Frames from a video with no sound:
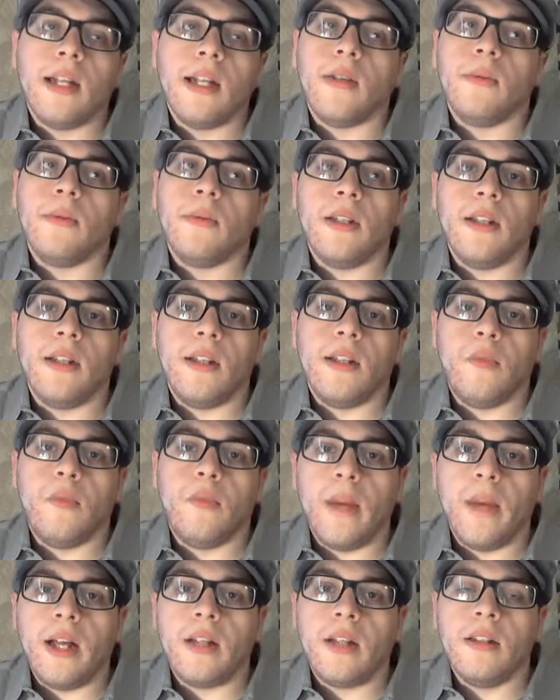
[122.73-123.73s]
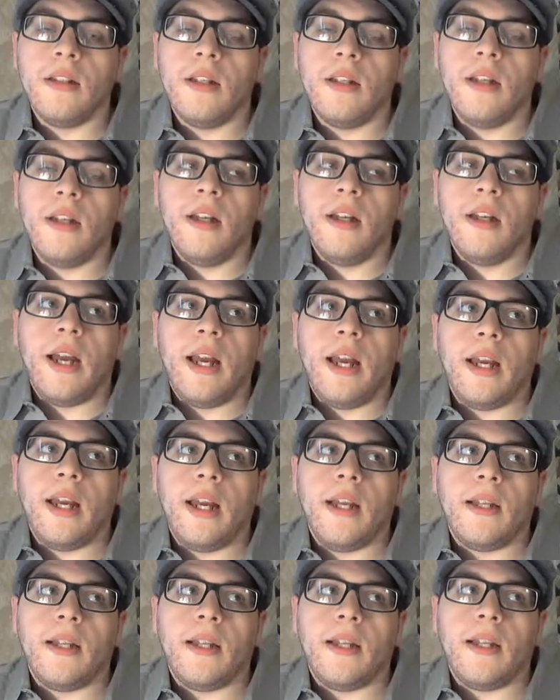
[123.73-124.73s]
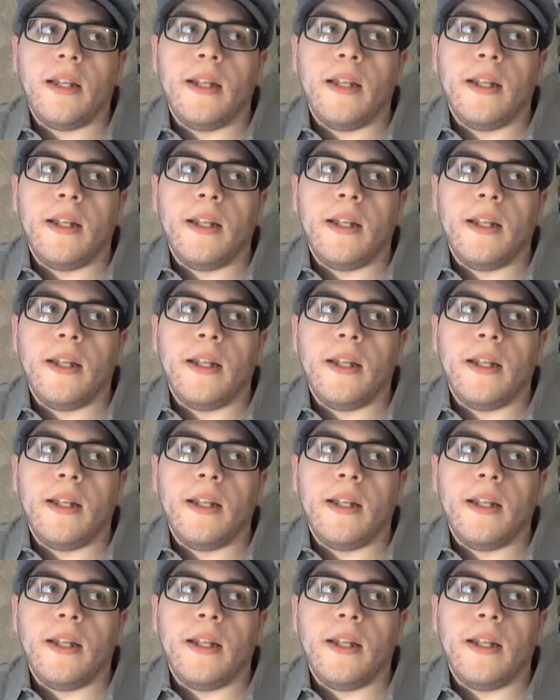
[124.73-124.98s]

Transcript: I really love Belle, and